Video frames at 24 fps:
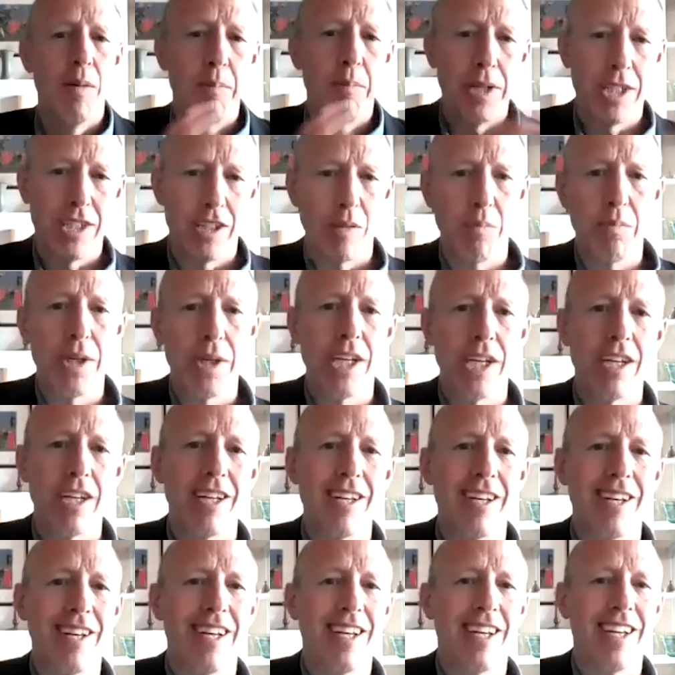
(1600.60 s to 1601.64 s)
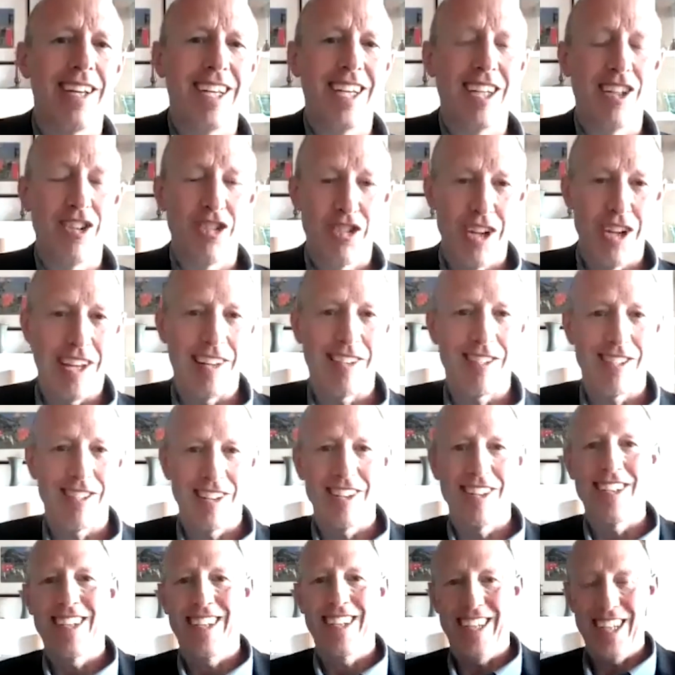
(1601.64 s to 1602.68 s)
but to be
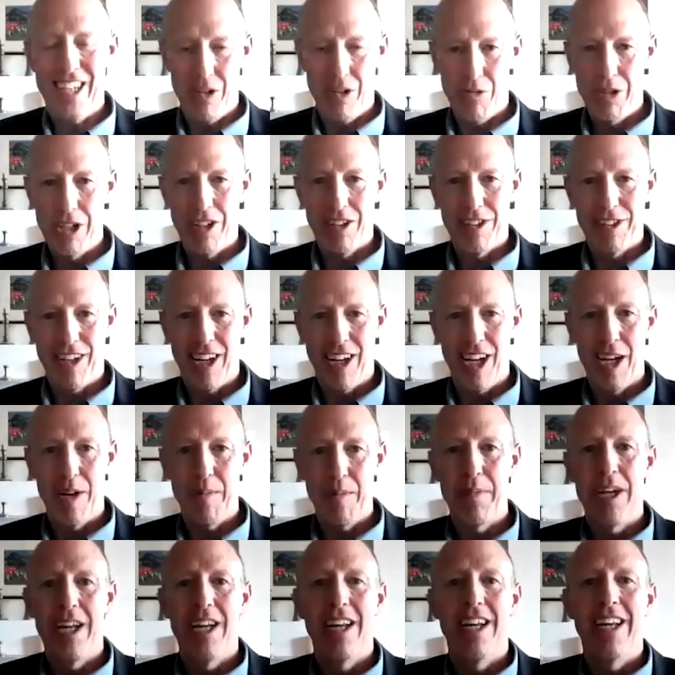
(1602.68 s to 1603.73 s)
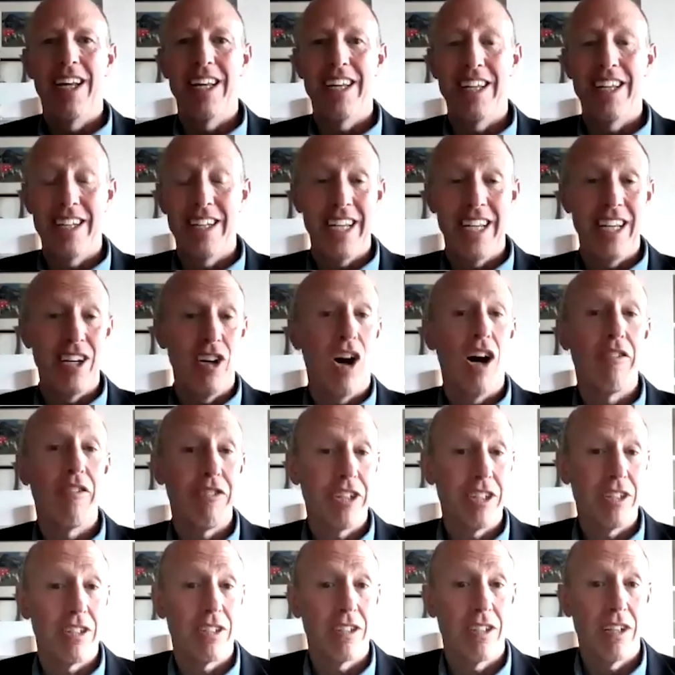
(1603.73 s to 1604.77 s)
ingested in real time and
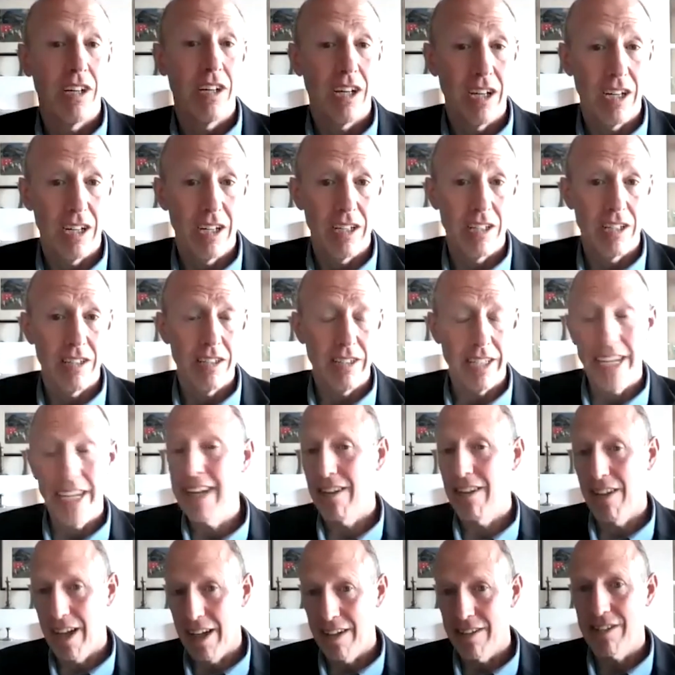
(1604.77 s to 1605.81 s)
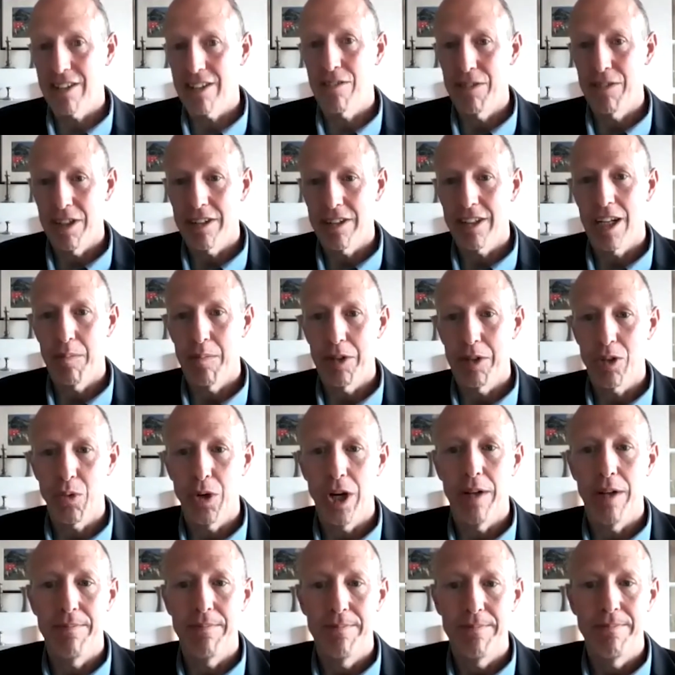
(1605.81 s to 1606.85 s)
often analyzed in real time as
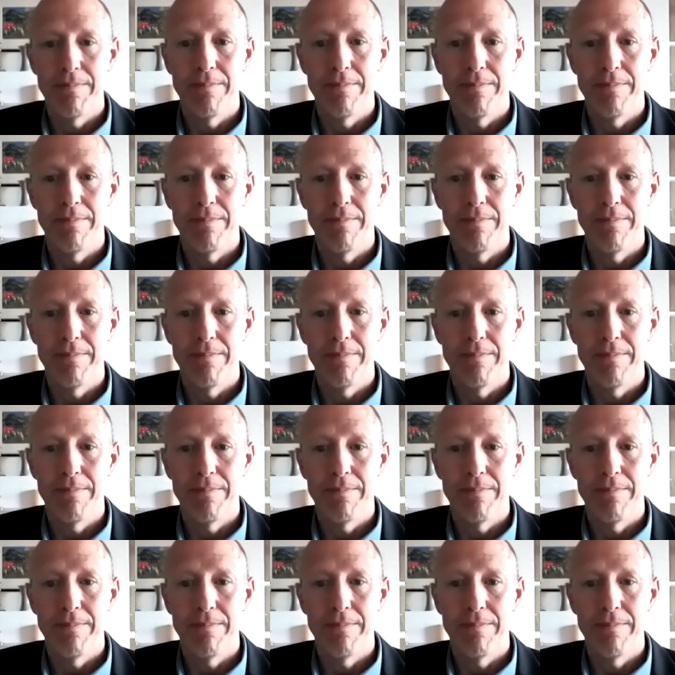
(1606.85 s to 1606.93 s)
well.